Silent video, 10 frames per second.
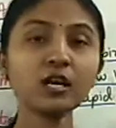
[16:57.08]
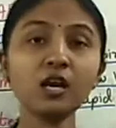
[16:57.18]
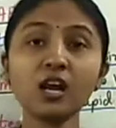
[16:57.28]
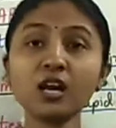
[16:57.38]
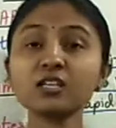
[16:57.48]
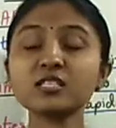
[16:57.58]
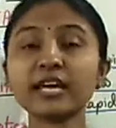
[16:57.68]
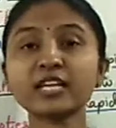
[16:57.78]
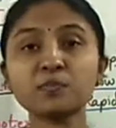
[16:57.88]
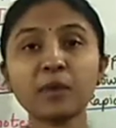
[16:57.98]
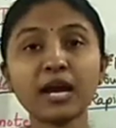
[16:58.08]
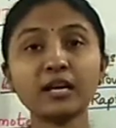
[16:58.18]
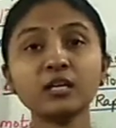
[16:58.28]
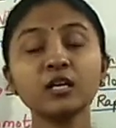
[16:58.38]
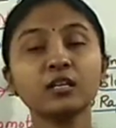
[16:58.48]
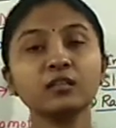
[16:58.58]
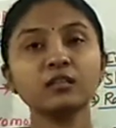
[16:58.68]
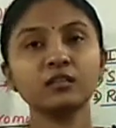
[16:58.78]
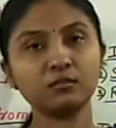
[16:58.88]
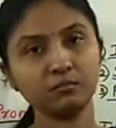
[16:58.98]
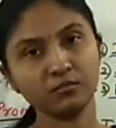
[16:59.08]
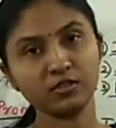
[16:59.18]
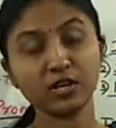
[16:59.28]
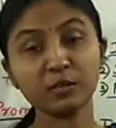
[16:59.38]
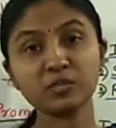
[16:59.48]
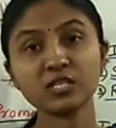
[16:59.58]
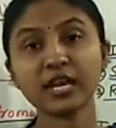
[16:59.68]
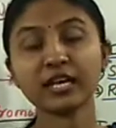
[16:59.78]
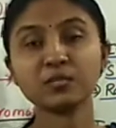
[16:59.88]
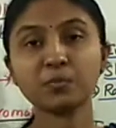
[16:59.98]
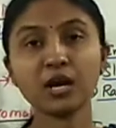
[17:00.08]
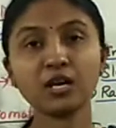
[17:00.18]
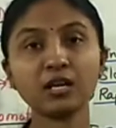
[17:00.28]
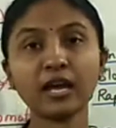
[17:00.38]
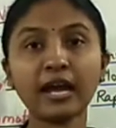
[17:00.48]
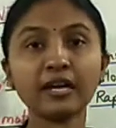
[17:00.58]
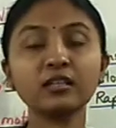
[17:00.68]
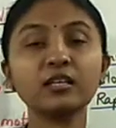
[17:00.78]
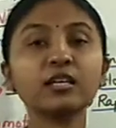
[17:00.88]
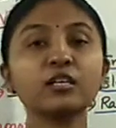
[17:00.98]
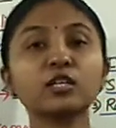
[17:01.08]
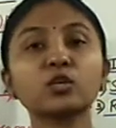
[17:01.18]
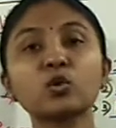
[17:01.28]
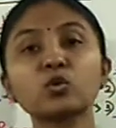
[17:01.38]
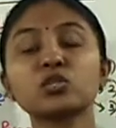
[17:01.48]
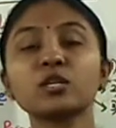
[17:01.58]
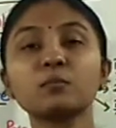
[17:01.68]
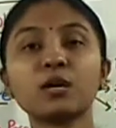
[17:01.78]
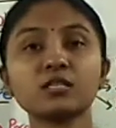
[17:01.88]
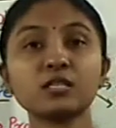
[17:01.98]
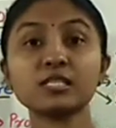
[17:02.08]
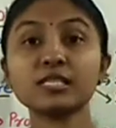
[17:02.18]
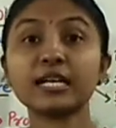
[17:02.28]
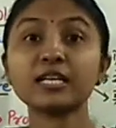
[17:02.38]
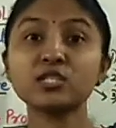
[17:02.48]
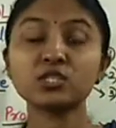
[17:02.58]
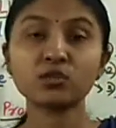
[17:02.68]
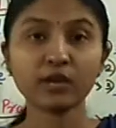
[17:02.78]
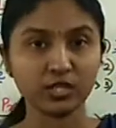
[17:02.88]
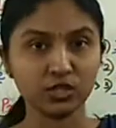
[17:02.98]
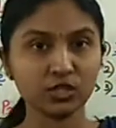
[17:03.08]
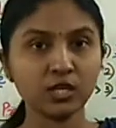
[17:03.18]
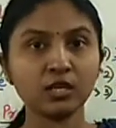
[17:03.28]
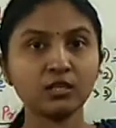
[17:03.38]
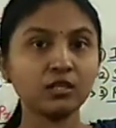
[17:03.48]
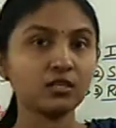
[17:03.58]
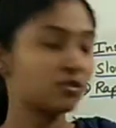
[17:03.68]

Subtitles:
lungs expand, the ribs expand, and the intercostal muscles, they stretch. The